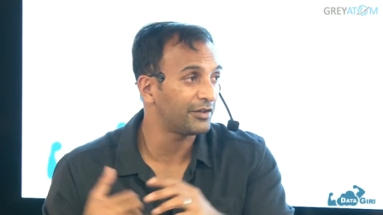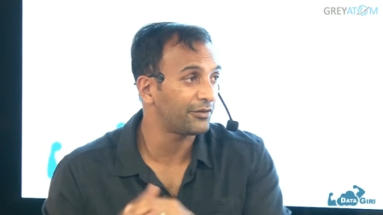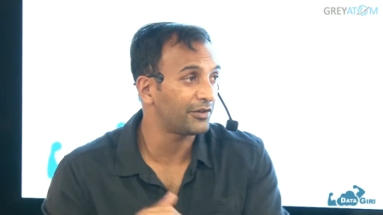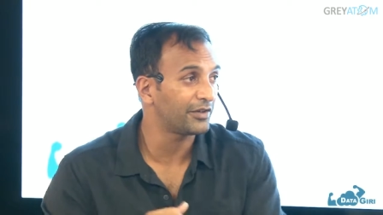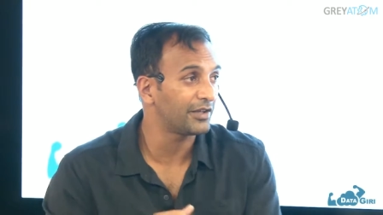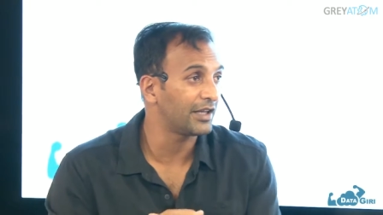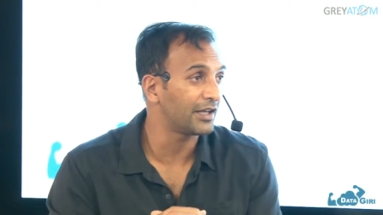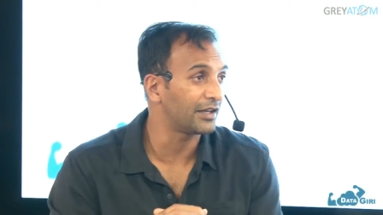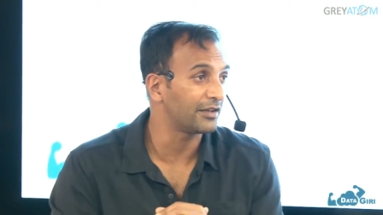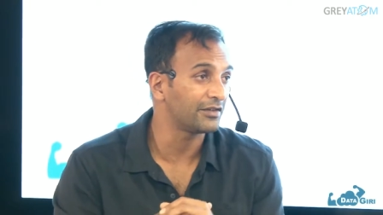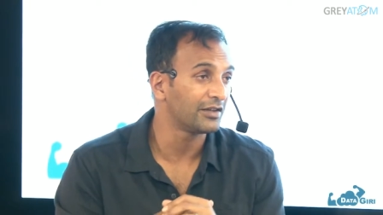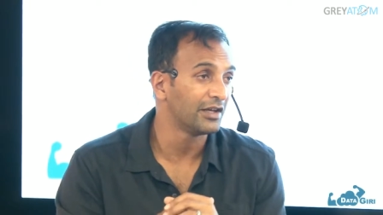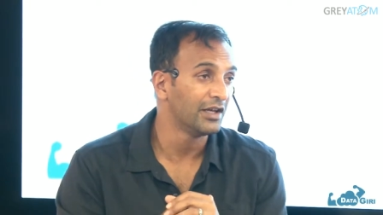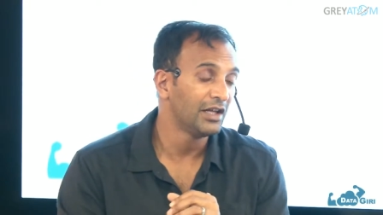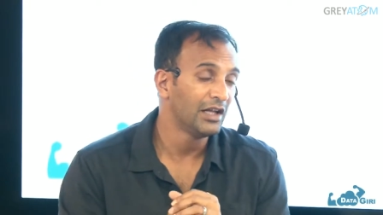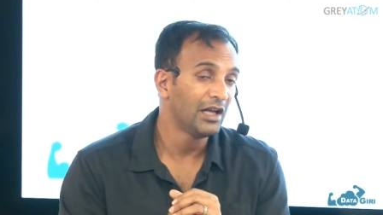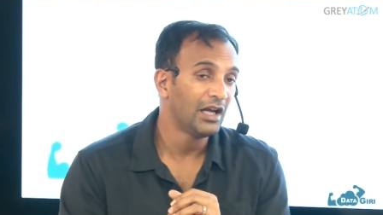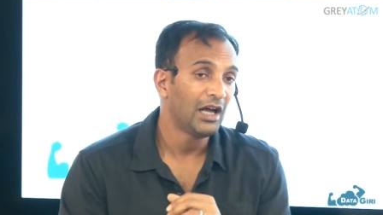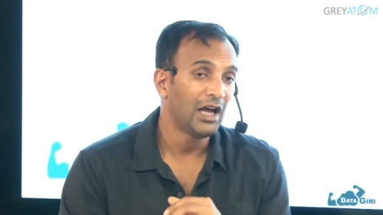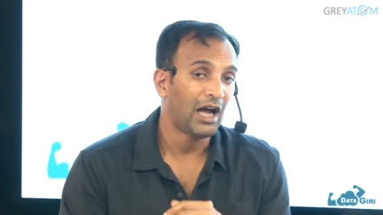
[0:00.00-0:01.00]
different things.
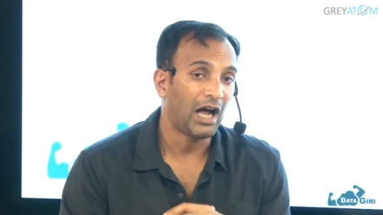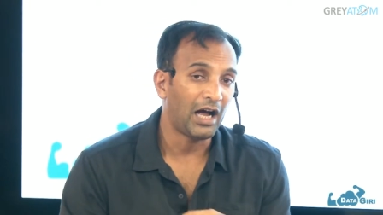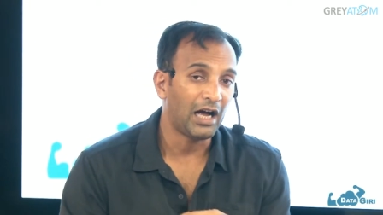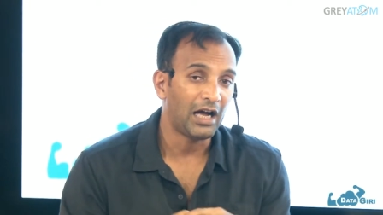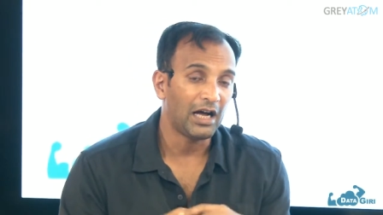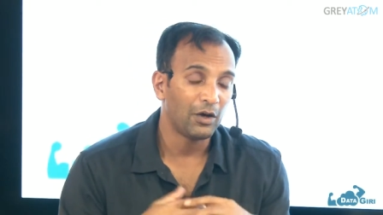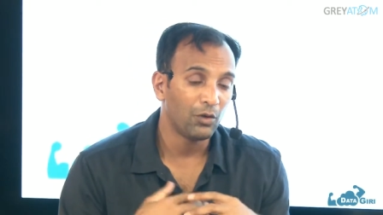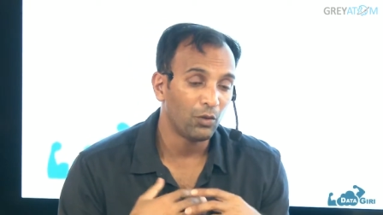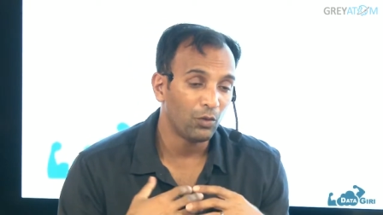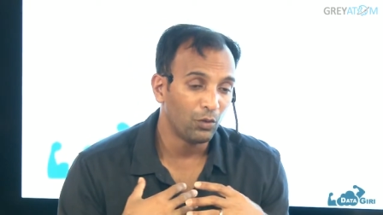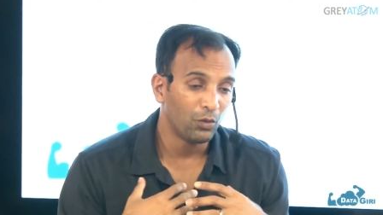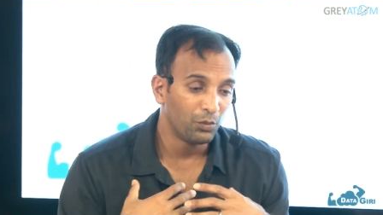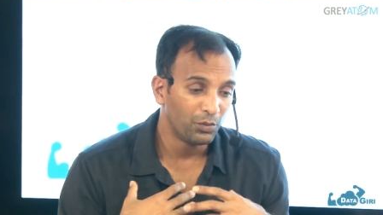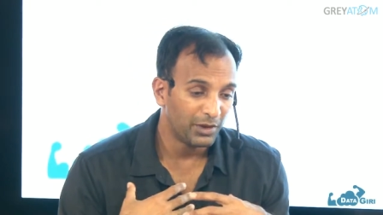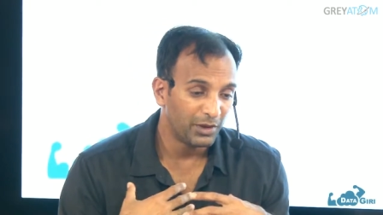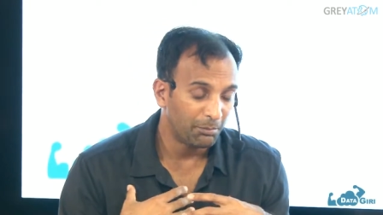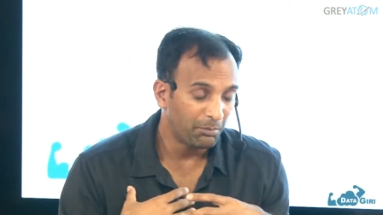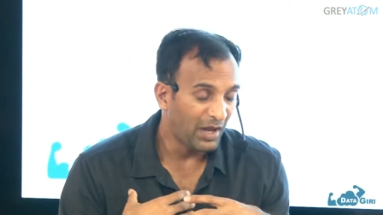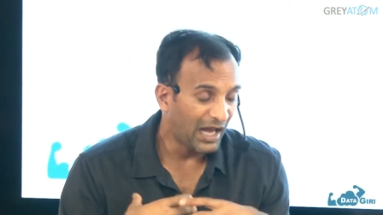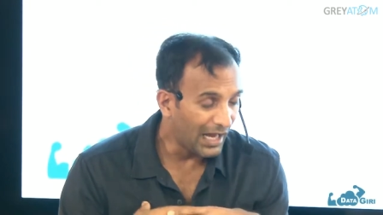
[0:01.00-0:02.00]

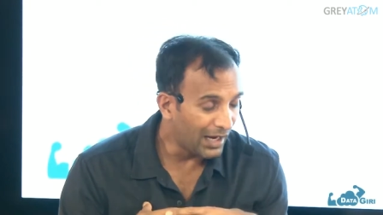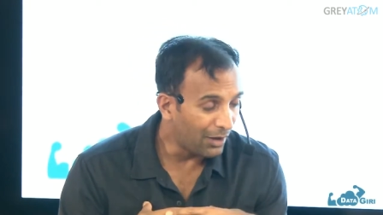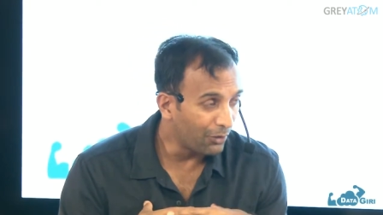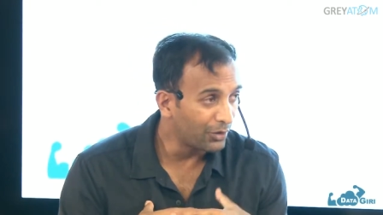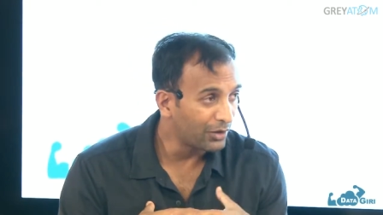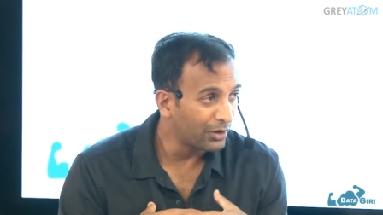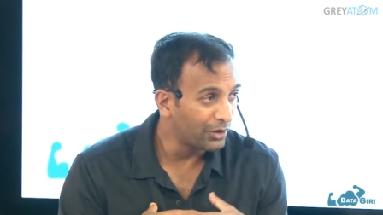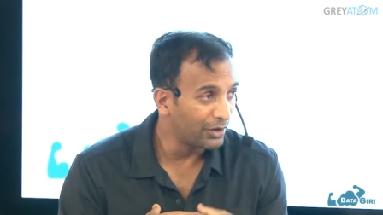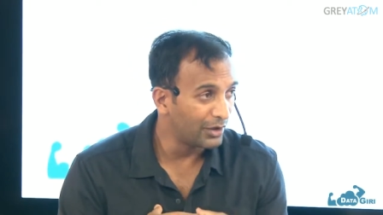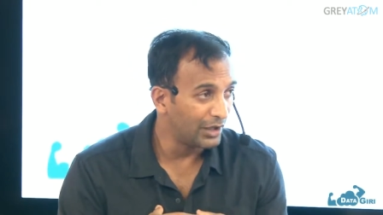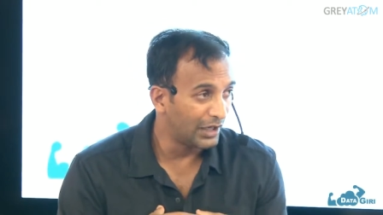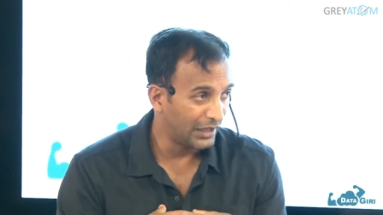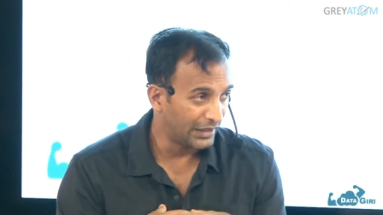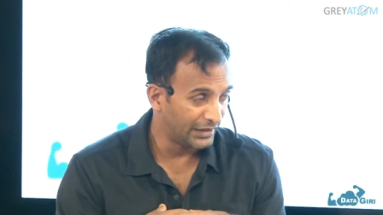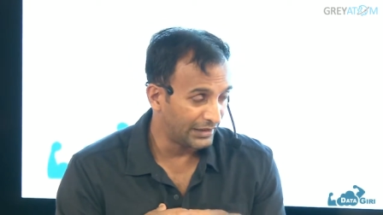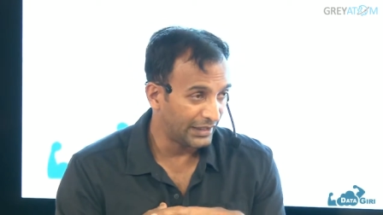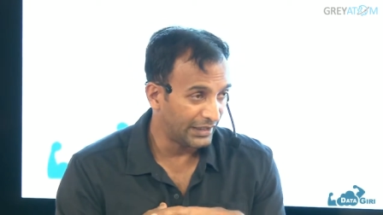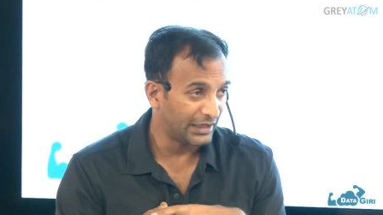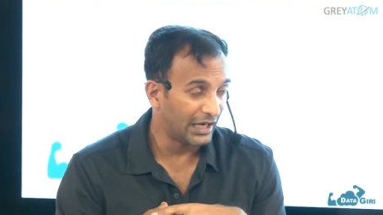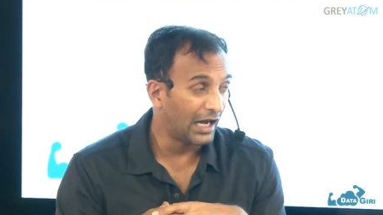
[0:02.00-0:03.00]
The power
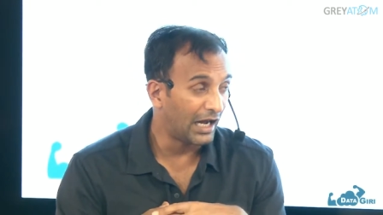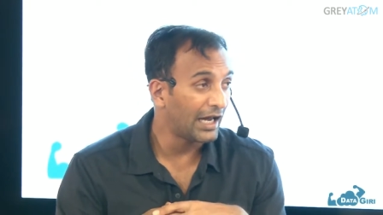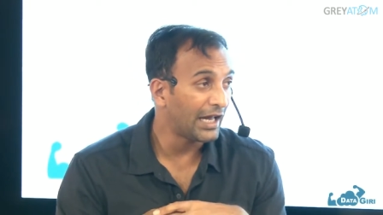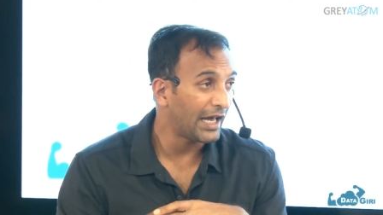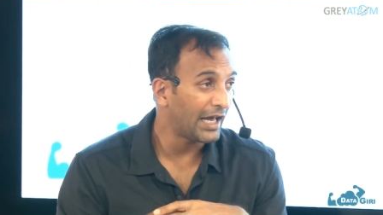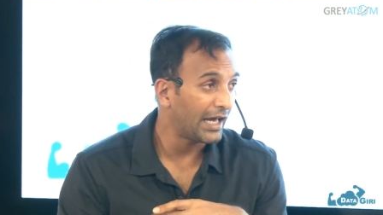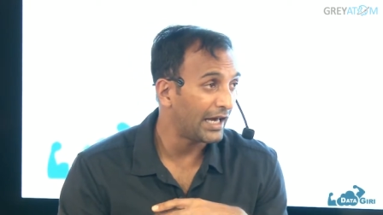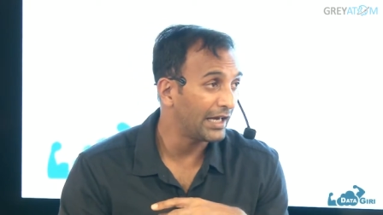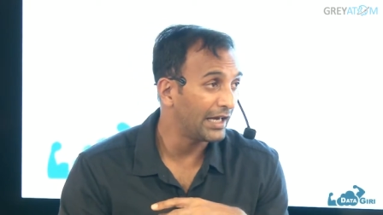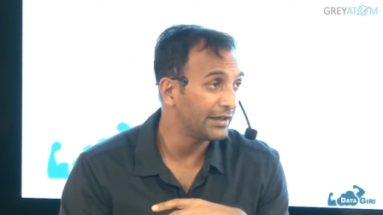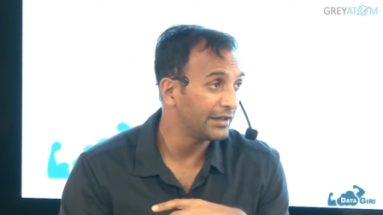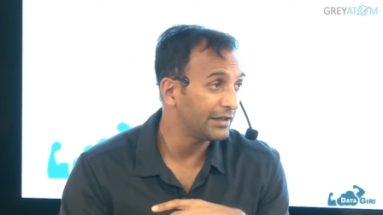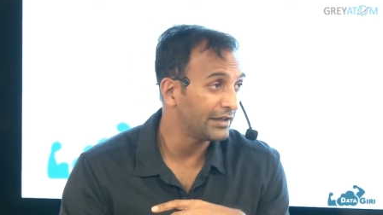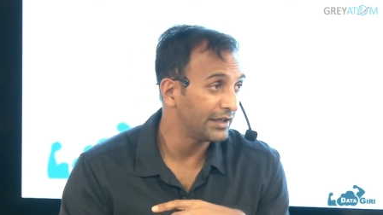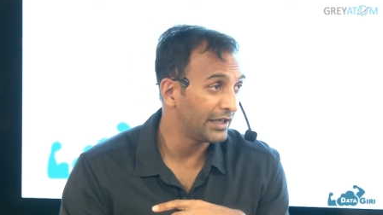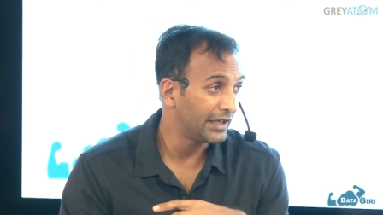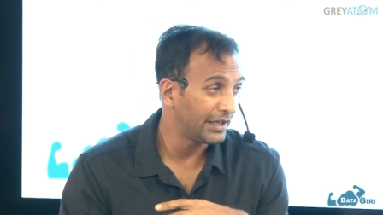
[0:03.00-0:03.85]
that I had